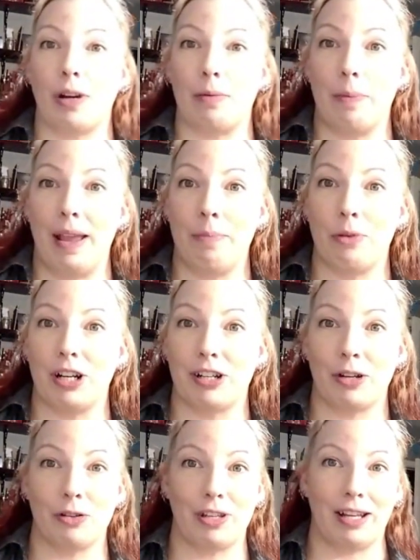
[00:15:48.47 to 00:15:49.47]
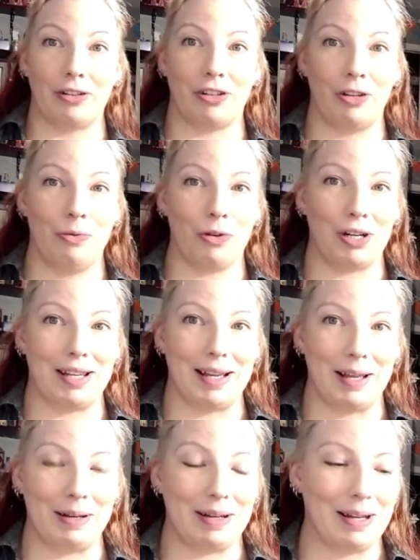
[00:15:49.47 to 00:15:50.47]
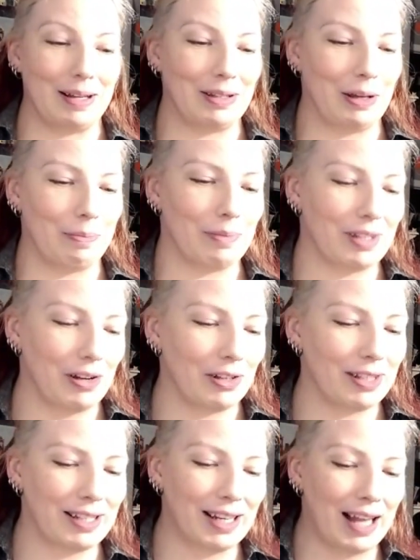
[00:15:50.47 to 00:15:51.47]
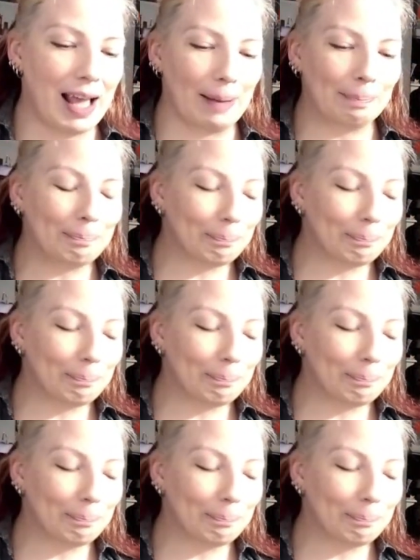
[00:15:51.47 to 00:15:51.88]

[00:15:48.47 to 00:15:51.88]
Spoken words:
grabbed a paintbrush. I was actually working on some skulls today.